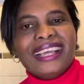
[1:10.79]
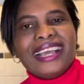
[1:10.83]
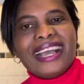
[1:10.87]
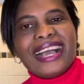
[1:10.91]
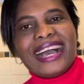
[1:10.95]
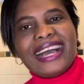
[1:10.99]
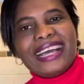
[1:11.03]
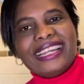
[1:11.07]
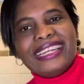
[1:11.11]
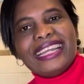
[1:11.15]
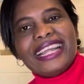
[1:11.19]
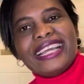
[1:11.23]

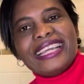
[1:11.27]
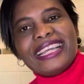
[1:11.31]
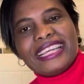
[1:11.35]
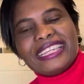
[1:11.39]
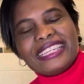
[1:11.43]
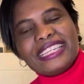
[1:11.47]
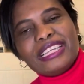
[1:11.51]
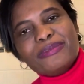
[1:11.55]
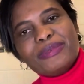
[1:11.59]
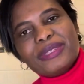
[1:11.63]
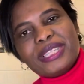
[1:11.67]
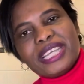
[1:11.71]
And like I
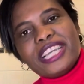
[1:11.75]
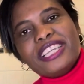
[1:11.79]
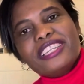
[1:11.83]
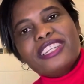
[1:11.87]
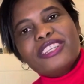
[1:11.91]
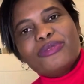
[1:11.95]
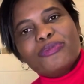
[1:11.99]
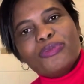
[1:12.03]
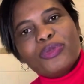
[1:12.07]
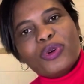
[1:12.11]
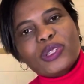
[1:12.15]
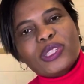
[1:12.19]
keep saying
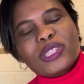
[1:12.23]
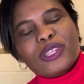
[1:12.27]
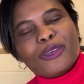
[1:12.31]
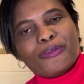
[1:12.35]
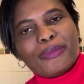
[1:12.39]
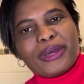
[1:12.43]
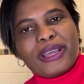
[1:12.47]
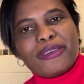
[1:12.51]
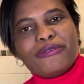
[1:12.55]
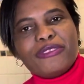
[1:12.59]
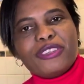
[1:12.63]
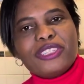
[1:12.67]
in most of
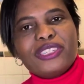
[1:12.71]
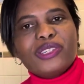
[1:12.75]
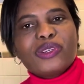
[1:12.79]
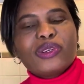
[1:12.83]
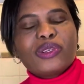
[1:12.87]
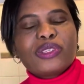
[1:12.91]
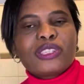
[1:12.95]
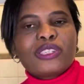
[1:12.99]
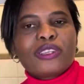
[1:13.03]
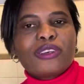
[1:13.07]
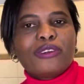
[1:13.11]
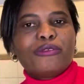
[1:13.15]
my
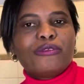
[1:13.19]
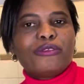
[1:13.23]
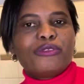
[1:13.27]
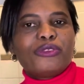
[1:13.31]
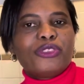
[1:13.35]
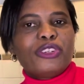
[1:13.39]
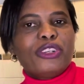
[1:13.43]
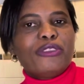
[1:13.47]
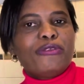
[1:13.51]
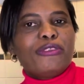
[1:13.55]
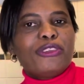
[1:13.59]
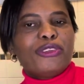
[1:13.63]
videos of
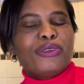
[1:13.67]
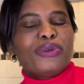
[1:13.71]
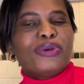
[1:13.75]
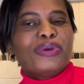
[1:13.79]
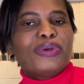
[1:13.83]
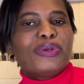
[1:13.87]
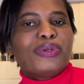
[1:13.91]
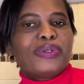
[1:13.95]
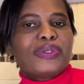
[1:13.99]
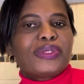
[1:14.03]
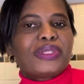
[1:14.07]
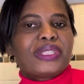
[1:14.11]

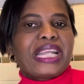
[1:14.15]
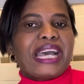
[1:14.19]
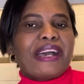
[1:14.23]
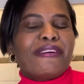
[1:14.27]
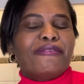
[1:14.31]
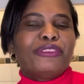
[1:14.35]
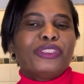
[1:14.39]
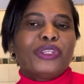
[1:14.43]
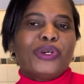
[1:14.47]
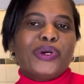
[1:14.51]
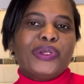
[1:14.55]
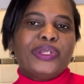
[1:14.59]
reviews that
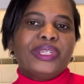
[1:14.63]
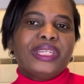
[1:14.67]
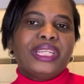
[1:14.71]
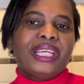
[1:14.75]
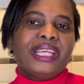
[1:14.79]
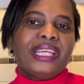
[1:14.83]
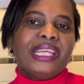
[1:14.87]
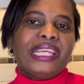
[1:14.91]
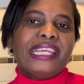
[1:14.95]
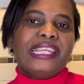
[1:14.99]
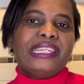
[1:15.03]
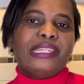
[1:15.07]
I've done
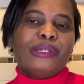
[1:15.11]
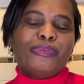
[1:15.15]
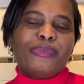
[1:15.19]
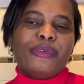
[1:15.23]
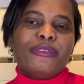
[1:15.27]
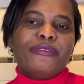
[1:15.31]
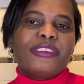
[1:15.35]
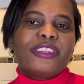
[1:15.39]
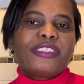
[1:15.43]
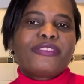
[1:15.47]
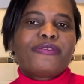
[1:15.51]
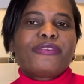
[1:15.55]
in the
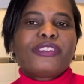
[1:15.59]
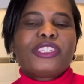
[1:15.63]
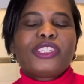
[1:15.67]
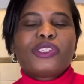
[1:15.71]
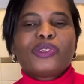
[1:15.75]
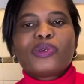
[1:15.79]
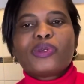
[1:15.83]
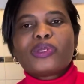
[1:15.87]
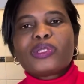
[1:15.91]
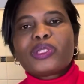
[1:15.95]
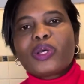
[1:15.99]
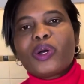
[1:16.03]
previous
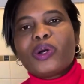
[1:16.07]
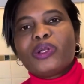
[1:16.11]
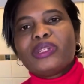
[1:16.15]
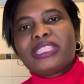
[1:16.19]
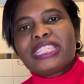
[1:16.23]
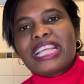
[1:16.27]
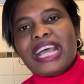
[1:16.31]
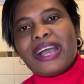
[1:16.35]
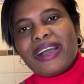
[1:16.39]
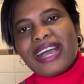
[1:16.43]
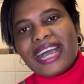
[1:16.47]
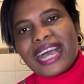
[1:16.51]
videos on
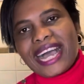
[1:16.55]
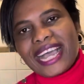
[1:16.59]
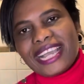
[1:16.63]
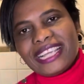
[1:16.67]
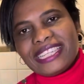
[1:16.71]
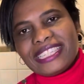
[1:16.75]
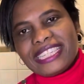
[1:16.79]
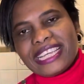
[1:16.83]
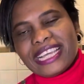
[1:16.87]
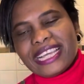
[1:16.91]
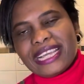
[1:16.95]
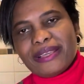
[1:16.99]
Tower
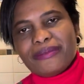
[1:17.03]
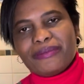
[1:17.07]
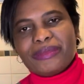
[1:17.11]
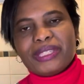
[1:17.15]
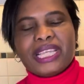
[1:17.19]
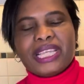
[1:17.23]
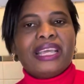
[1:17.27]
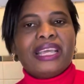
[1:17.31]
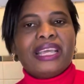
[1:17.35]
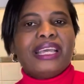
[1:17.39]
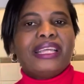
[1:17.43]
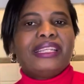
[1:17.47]
items,
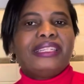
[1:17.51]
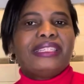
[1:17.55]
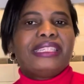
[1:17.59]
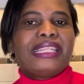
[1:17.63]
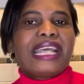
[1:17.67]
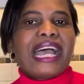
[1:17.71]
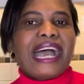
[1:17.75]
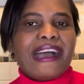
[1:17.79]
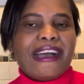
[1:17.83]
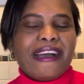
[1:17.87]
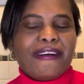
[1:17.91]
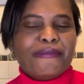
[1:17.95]

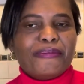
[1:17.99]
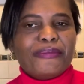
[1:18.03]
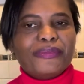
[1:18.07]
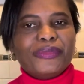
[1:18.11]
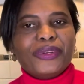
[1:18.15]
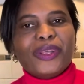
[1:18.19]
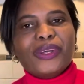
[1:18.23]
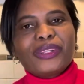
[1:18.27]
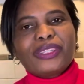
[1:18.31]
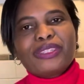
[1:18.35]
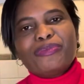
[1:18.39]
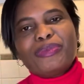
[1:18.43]
I have
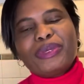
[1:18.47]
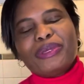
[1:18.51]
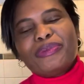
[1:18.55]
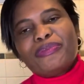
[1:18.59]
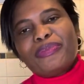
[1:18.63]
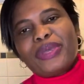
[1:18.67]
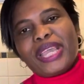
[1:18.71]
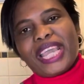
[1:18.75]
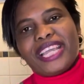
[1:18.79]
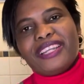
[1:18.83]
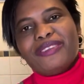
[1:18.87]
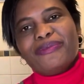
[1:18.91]
not been
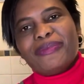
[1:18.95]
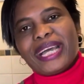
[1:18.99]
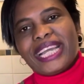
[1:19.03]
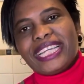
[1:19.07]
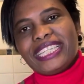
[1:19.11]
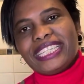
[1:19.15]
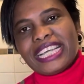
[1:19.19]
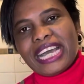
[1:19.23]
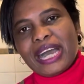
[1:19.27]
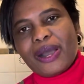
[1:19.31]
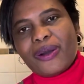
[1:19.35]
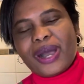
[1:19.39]
paid by
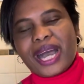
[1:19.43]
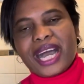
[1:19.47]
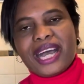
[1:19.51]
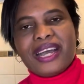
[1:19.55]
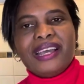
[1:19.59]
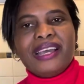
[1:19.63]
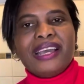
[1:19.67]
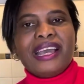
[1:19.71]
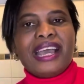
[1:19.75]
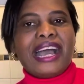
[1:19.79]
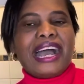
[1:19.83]
Tower.